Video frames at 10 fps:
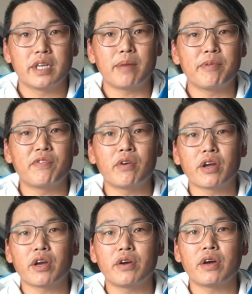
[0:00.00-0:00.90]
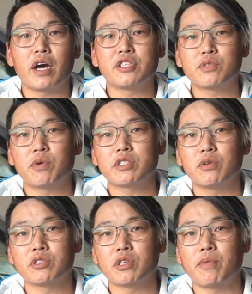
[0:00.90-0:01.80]
Now before I go, I just wanted to
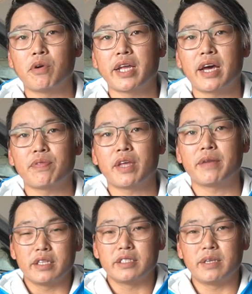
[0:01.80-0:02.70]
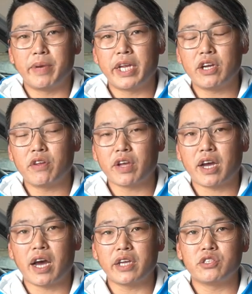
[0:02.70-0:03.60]
also point out that depending on the
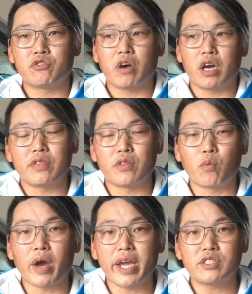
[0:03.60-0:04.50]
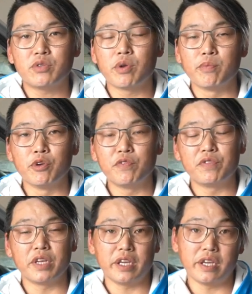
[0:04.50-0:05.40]
car you drive, the way to remove
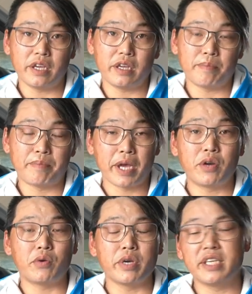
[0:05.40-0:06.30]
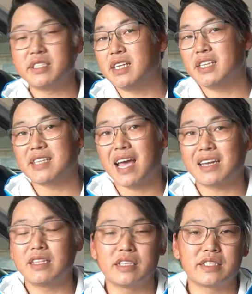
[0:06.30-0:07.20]
the pedal isn't
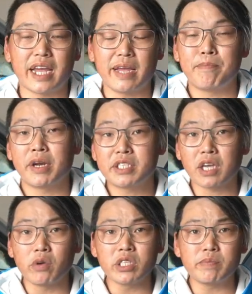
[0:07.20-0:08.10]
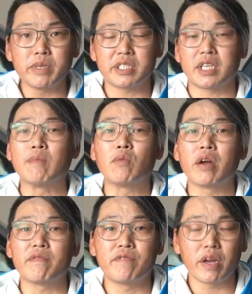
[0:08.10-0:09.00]
exactly the same, but it's going to be
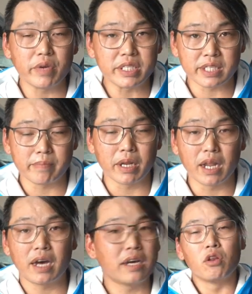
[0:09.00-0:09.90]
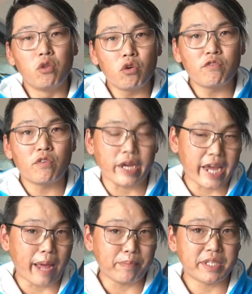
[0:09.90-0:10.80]
somewhat very similar. Look for
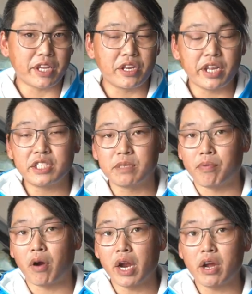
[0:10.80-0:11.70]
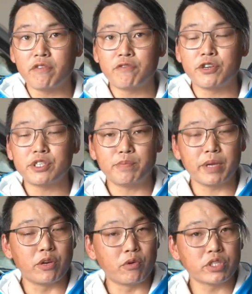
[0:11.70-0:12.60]
caps that you need to pry off first
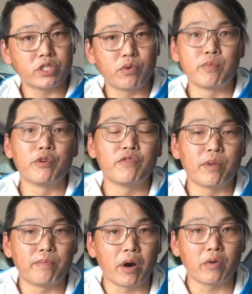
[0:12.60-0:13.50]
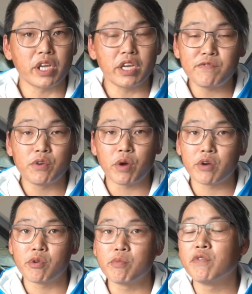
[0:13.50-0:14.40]
in order to remove the bolt if you want
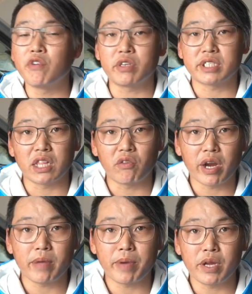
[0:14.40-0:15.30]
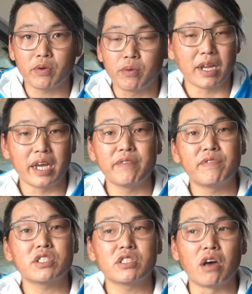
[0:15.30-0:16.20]
to remove your accelerator pedal. Uh, if
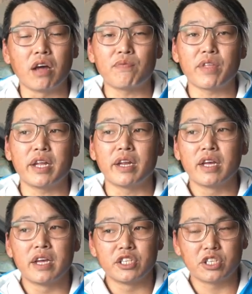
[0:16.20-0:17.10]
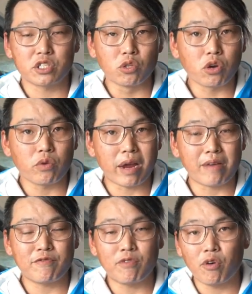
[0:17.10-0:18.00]
it's not, then just look
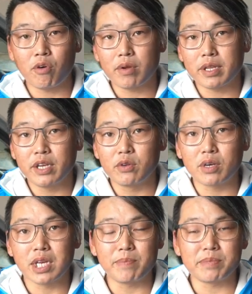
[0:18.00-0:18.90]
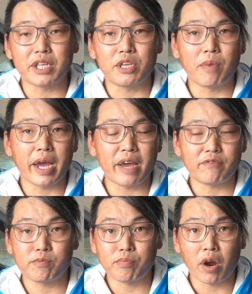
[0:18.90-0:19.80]
around for little clips that you might have
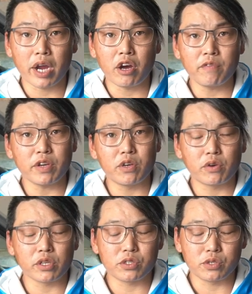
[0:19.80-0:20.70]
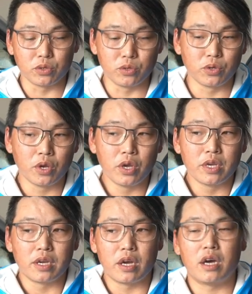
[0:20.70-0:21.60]
to pry off in order to
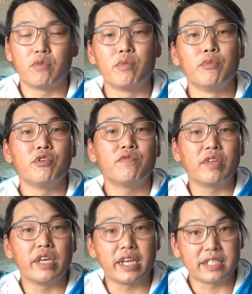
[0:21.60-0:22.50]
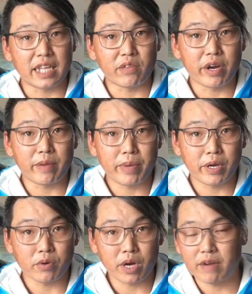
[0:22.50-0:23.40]
uh, remove the accelerator
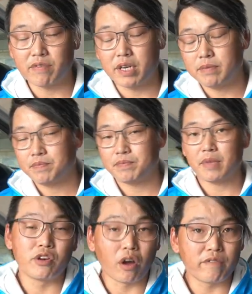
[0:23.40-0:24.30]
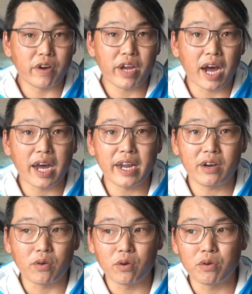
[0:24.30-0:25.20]
pedal cover. Not very hard
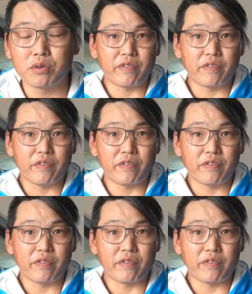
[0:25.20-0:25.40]
at all.